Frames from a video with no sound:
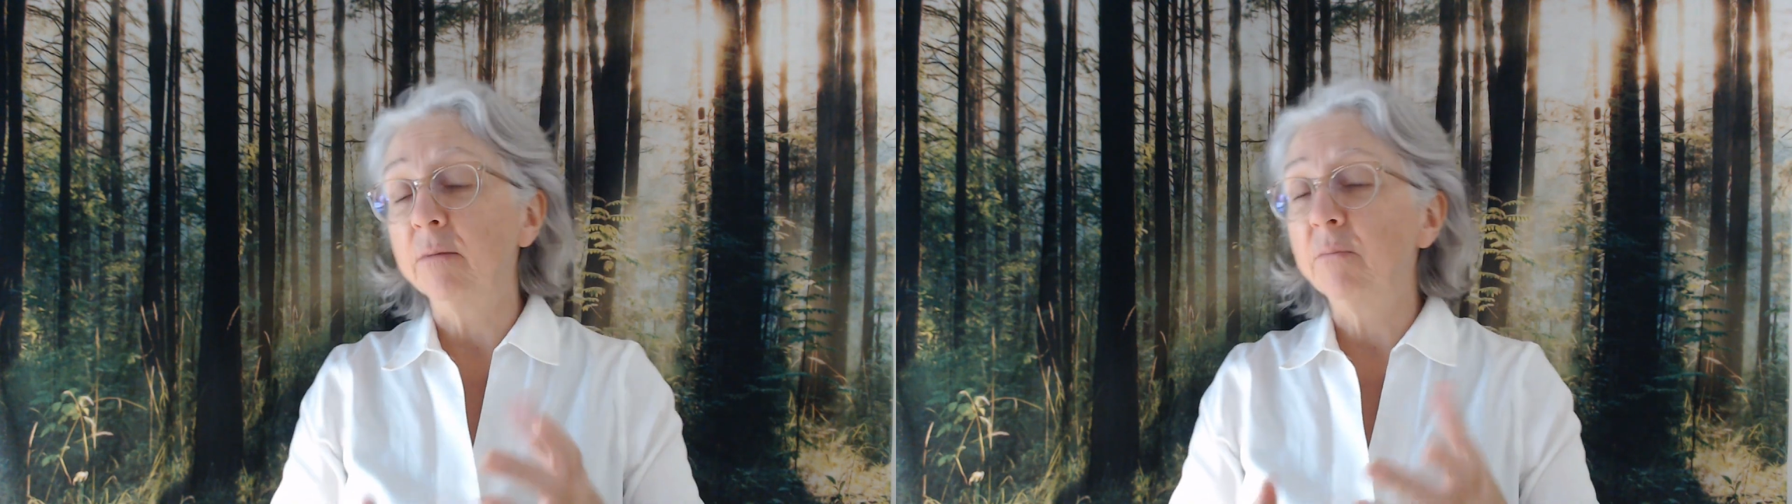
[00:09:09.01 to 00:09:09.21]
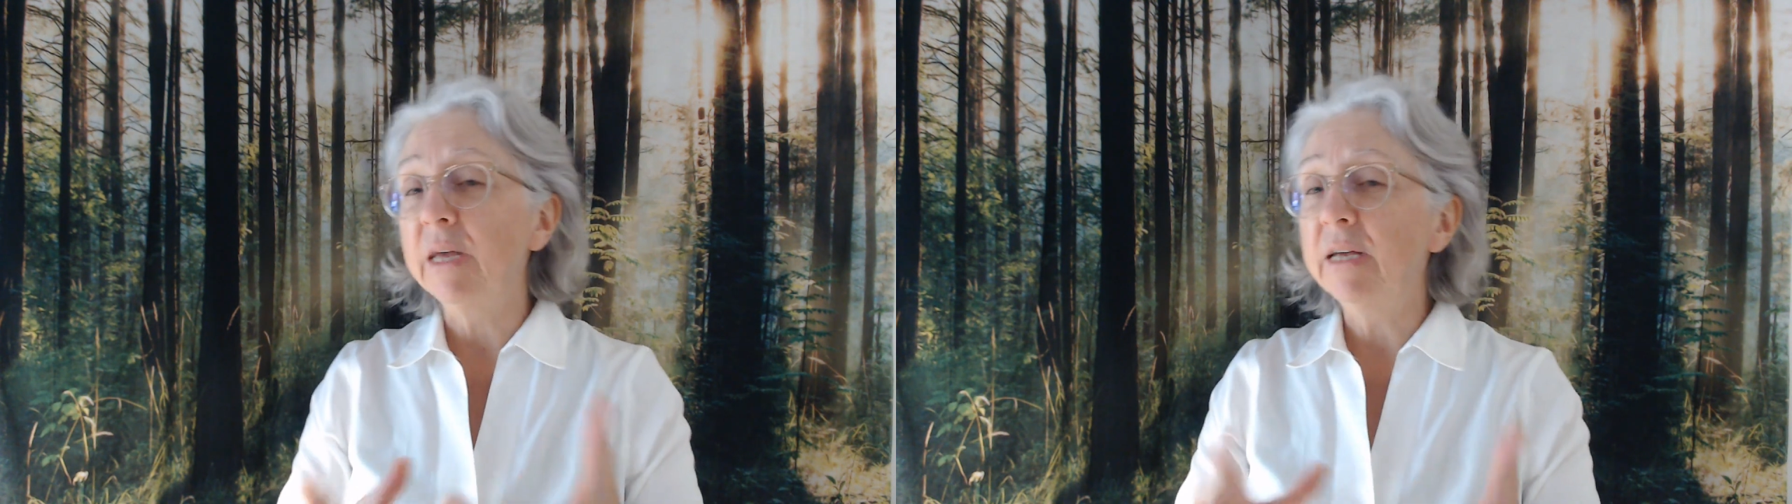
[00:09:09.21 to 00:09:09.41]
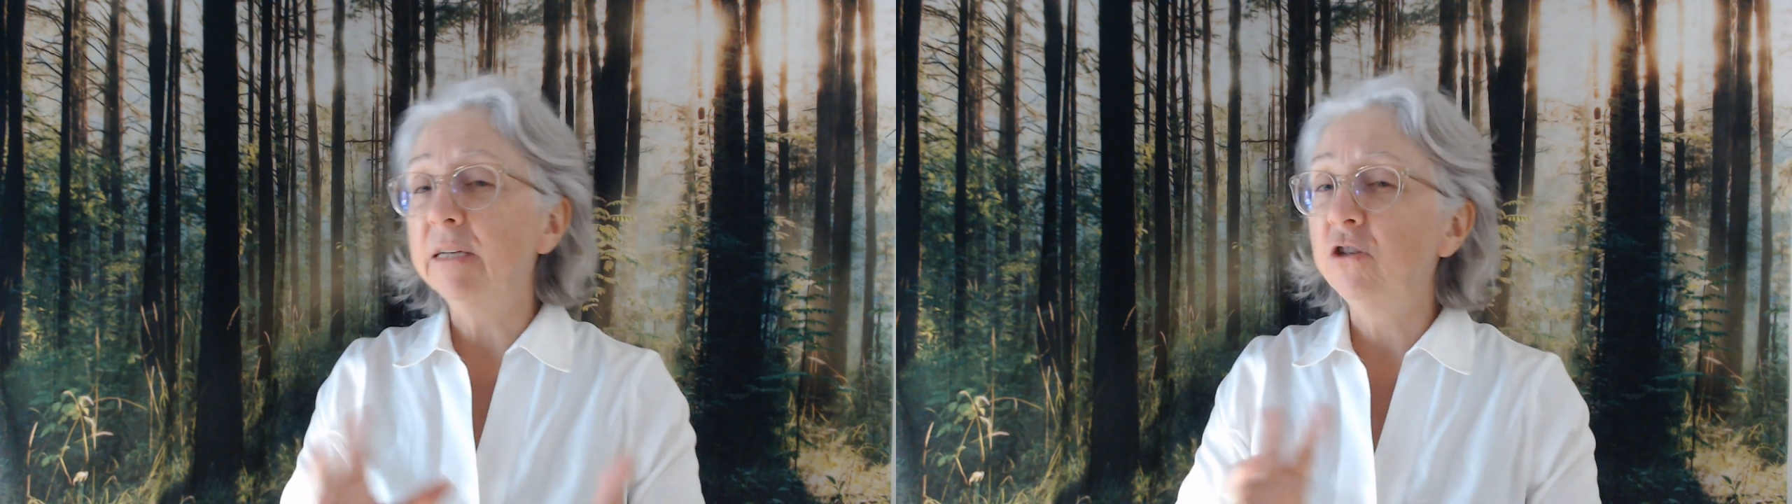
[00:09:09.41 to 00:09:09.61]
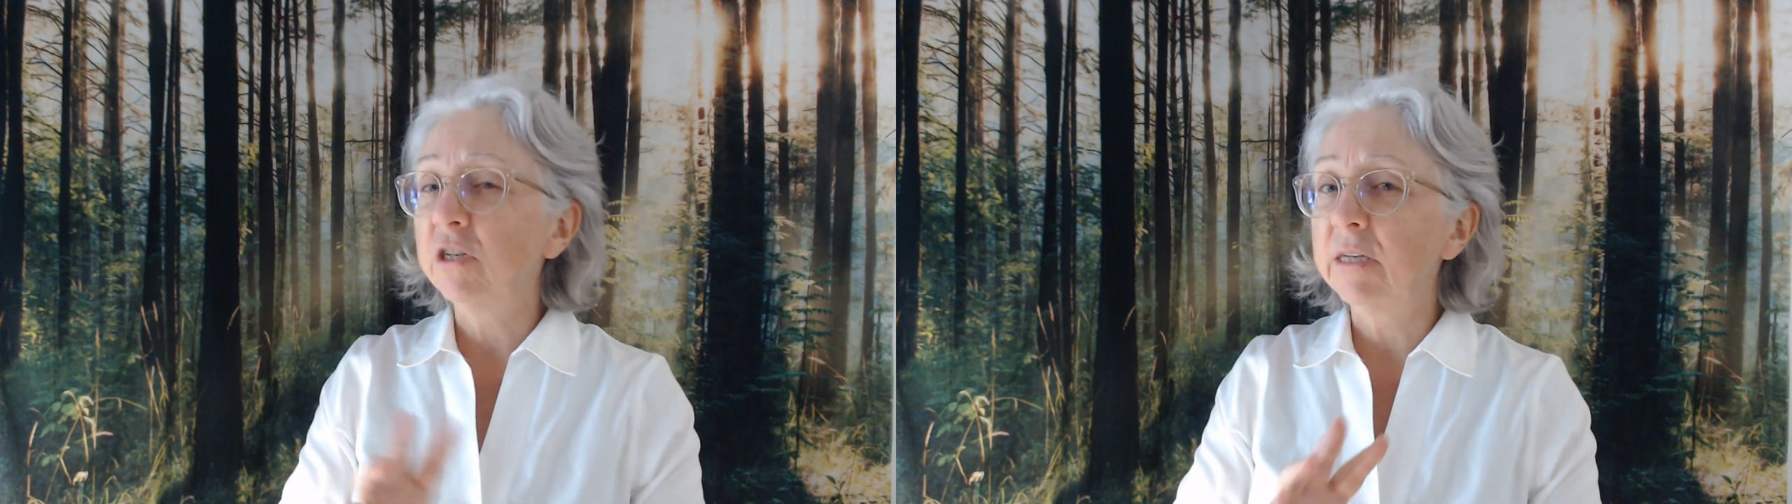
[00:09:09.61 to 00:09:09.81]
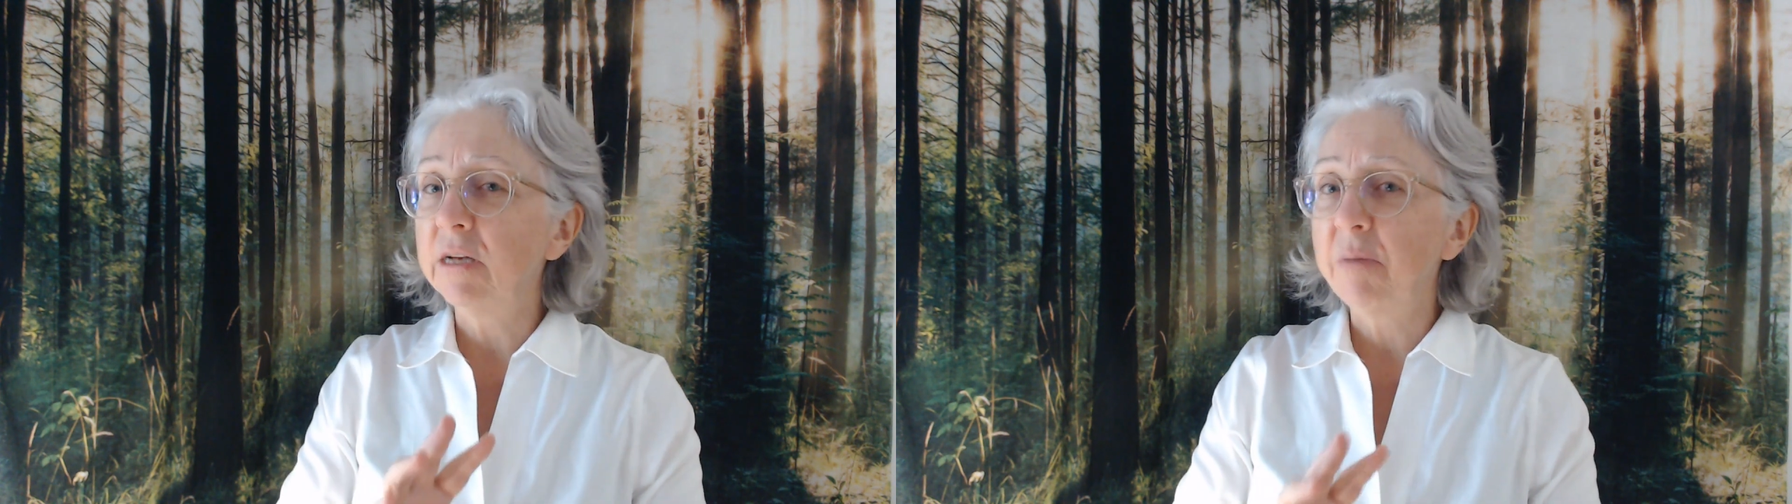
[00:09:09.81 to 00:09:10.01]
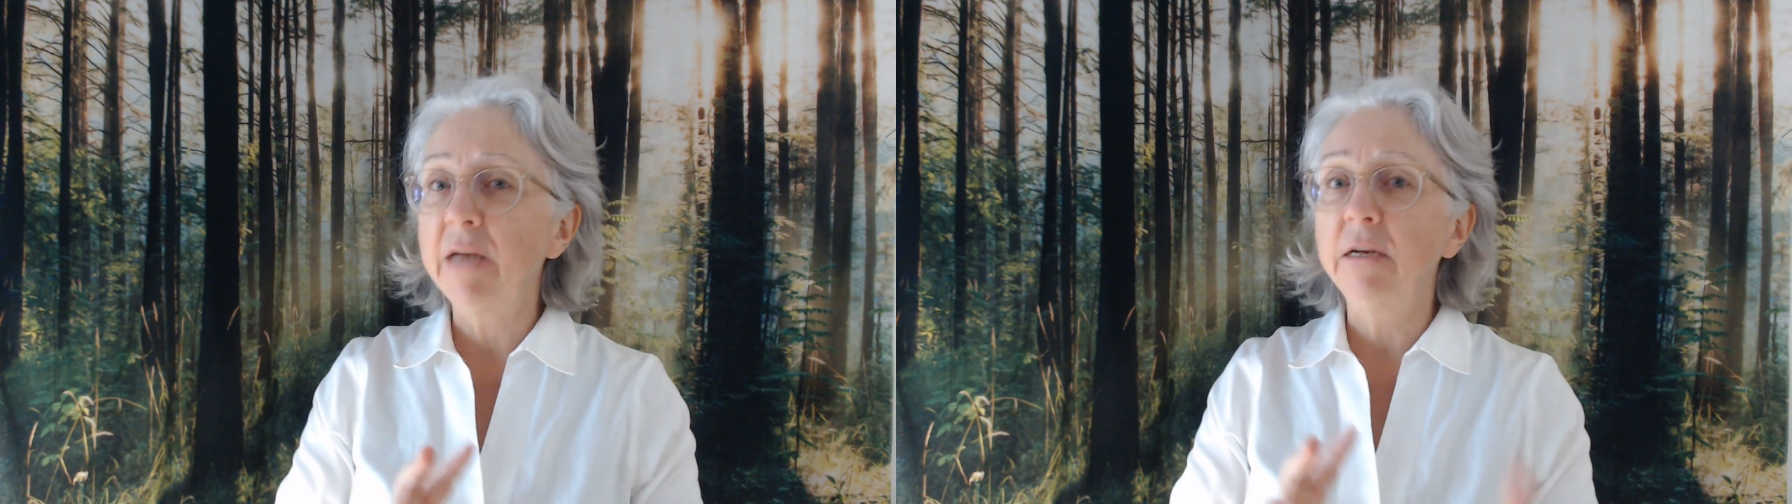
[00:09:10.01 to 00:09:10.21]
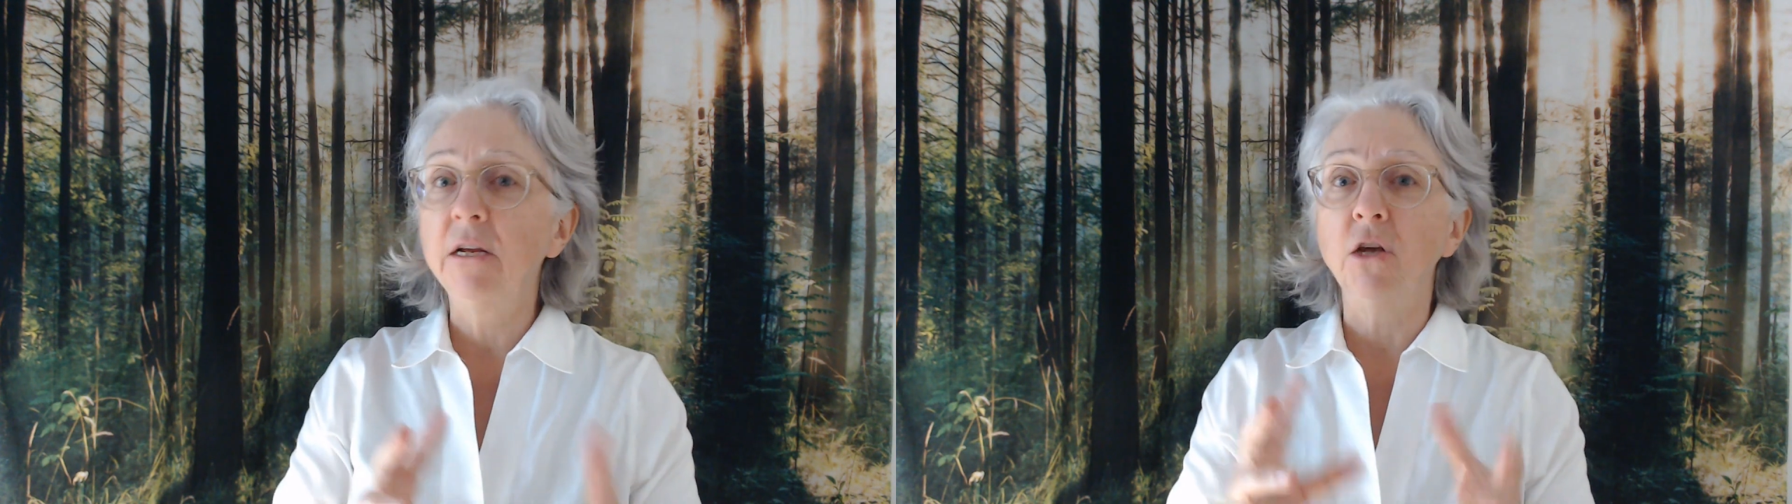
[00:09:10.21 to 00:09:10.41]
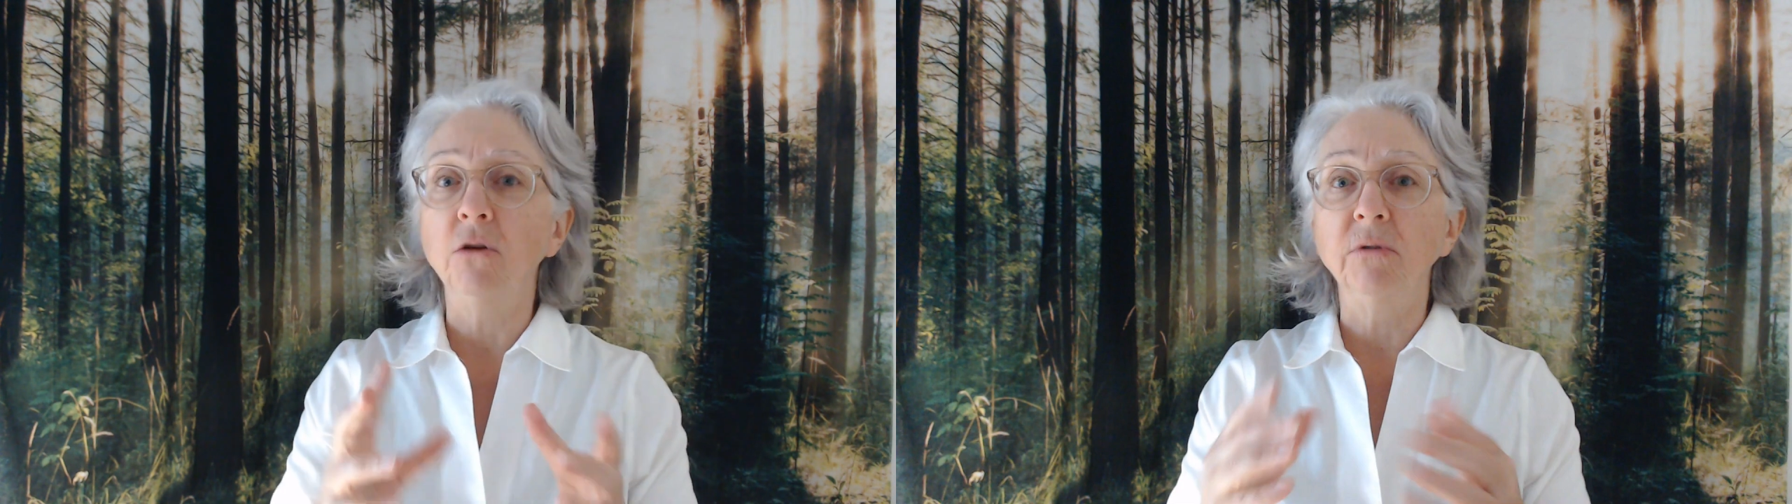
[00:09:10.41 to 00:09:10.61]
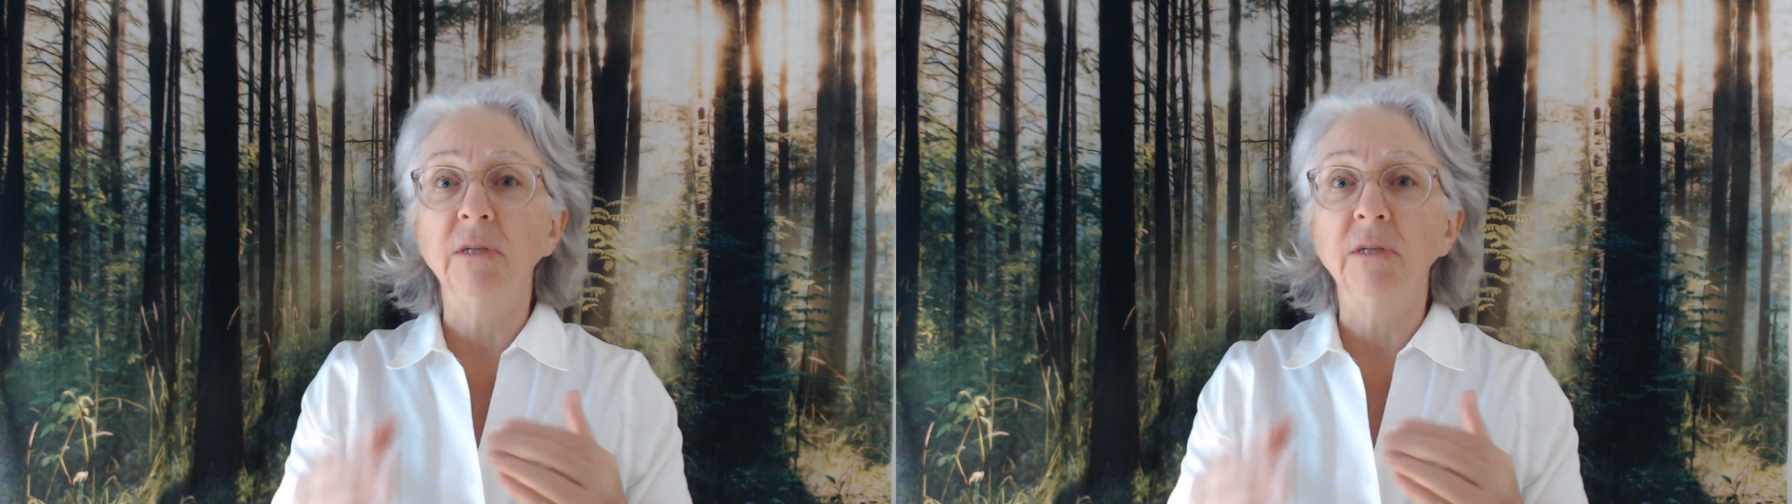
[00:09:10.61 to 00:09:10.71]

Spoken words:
something is just in a pend queue,